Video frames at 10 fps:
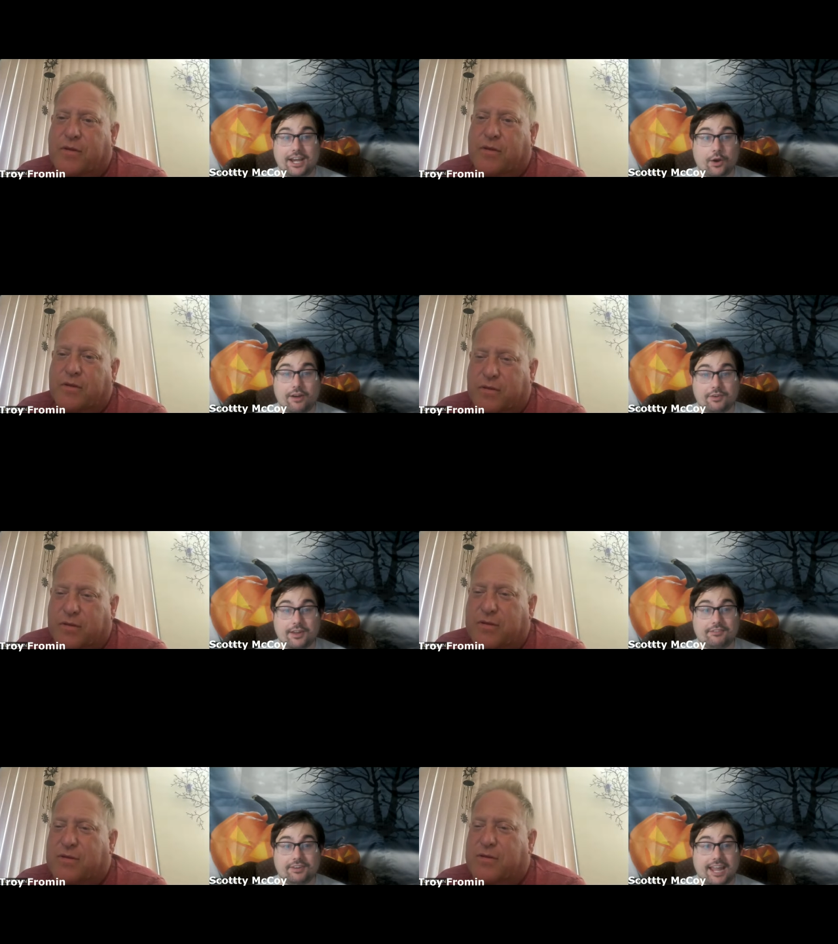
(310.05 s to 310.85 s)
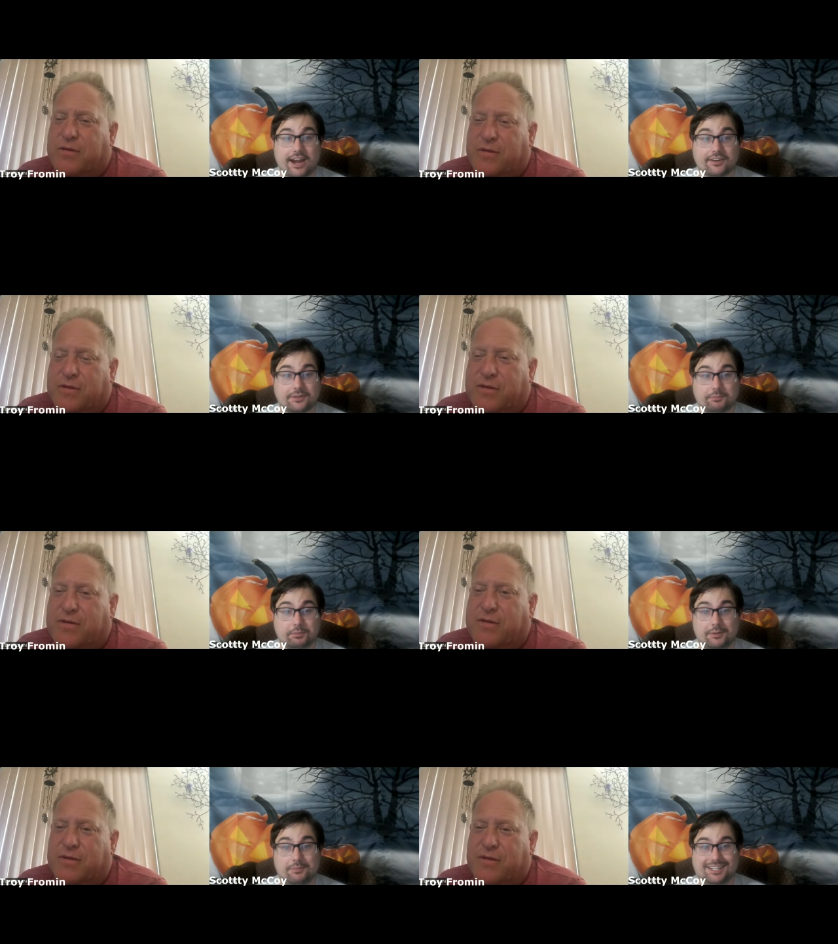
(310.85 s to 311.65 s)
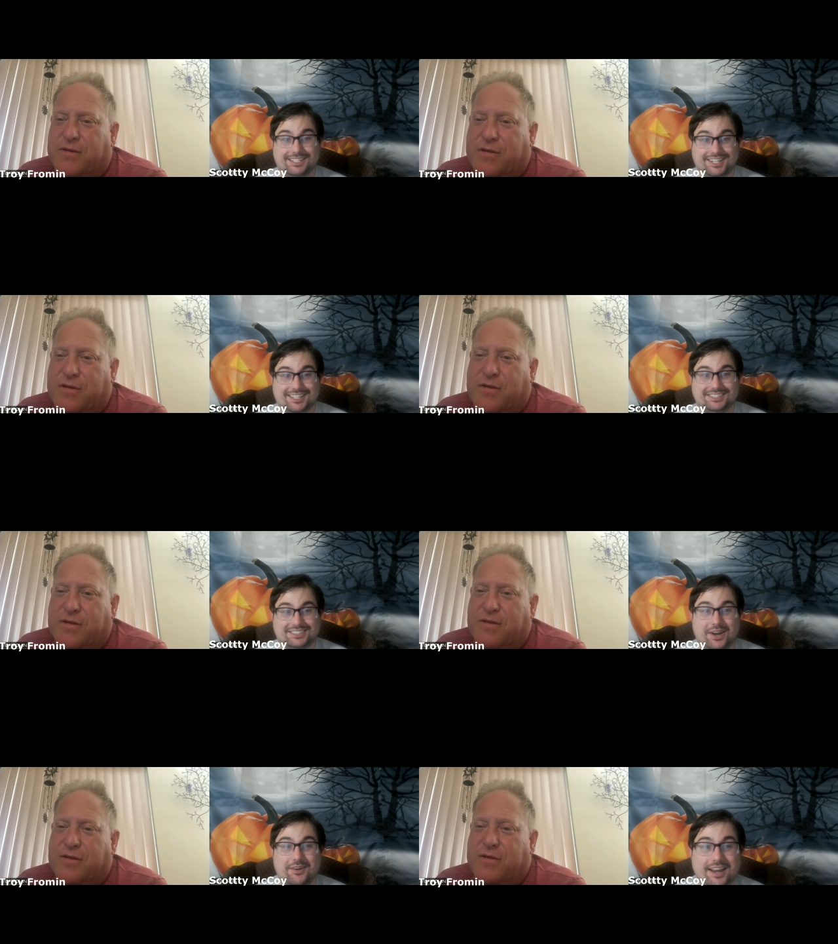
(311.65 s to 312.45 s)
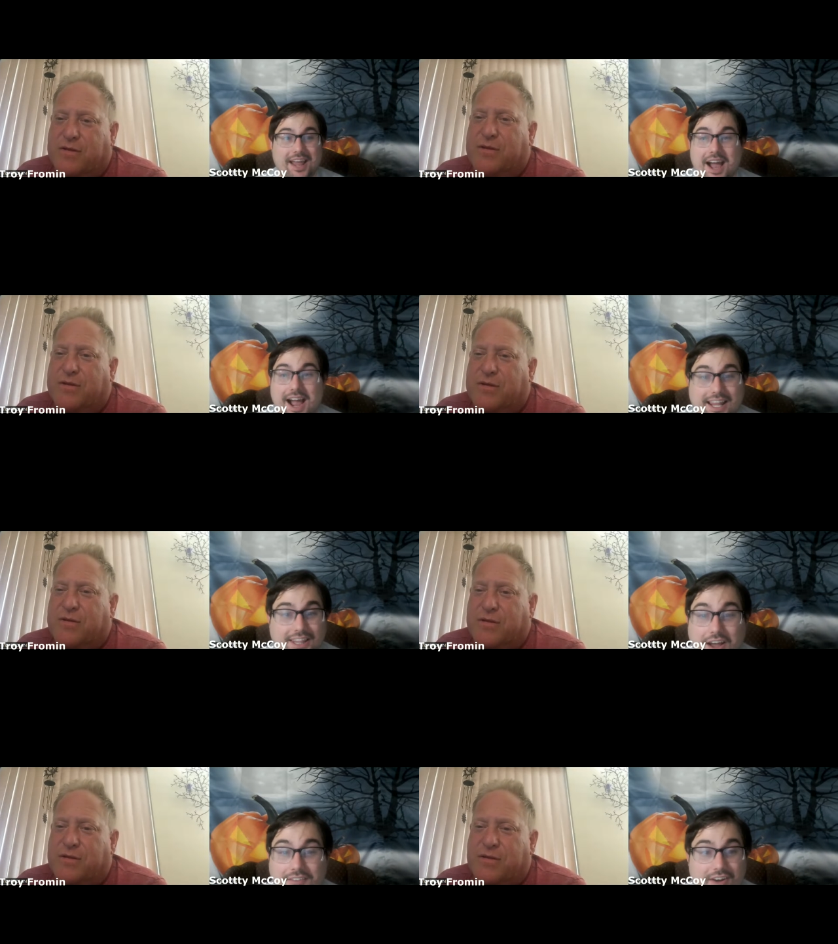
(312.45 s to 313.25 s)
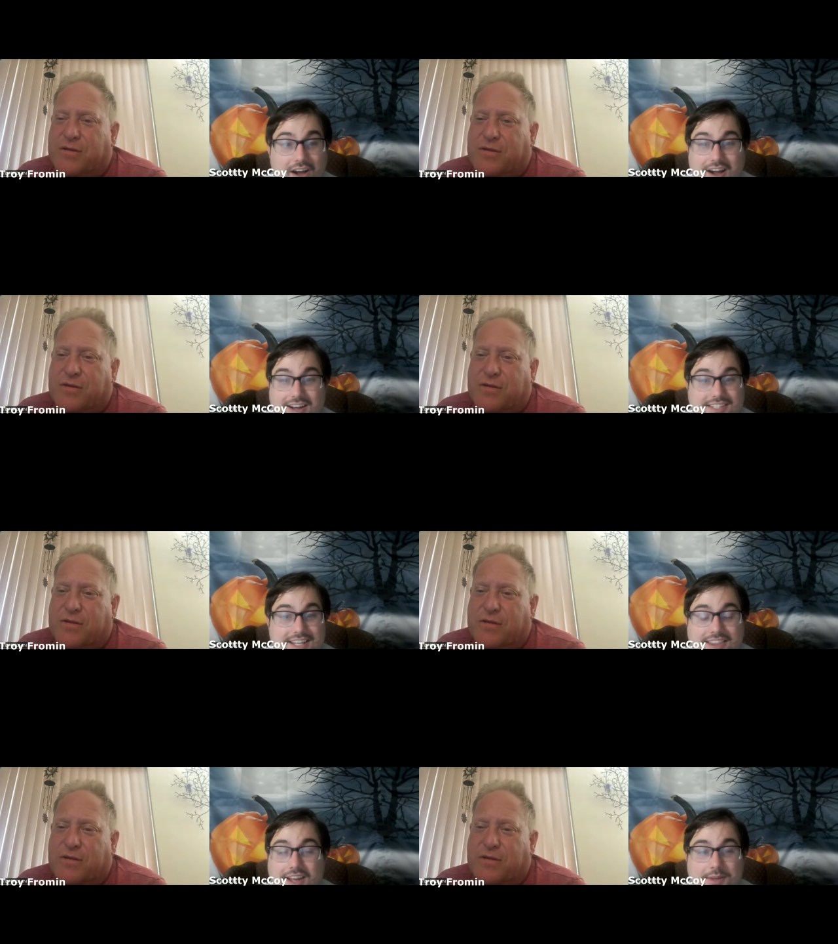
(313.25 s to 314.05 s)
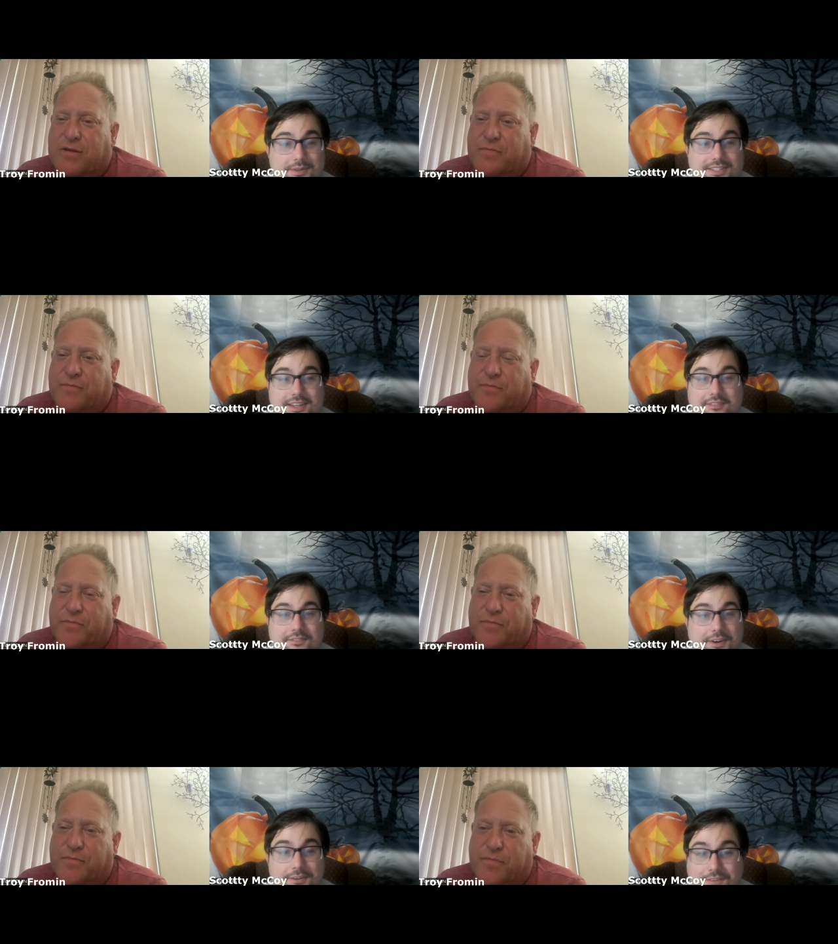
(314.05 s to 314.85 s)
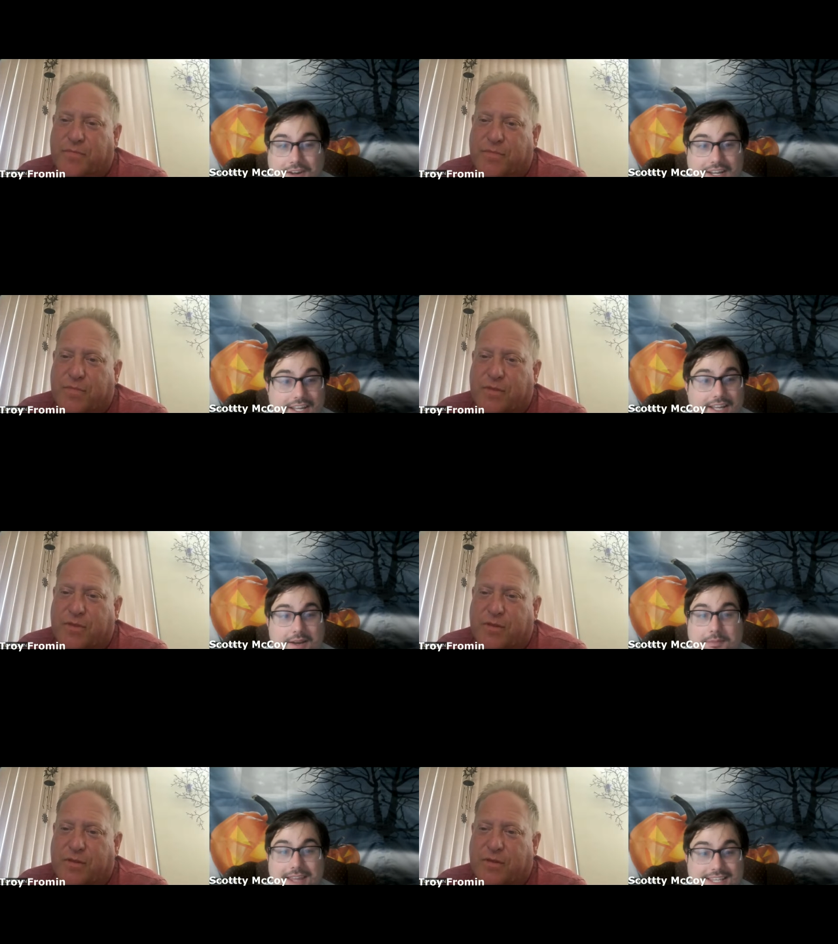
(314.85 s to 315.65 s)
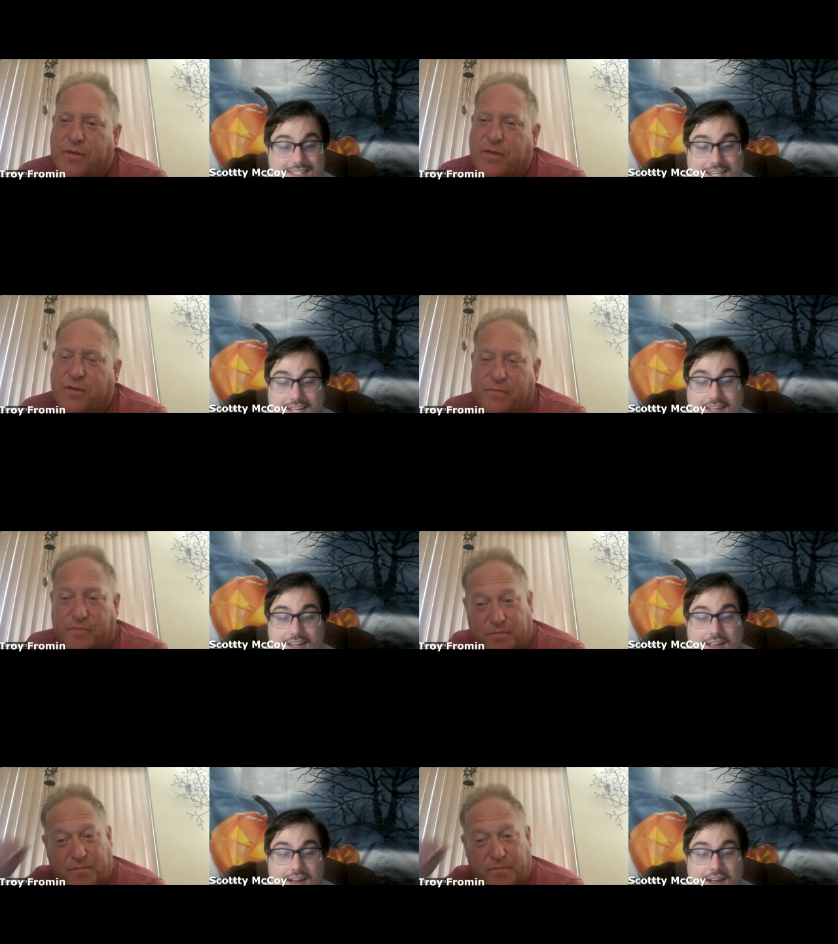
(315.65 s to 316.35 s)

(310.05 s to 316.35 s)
Speaker 1: I know every character pretty much on the show, and I loved Ox. I thought he was very funny and amazing.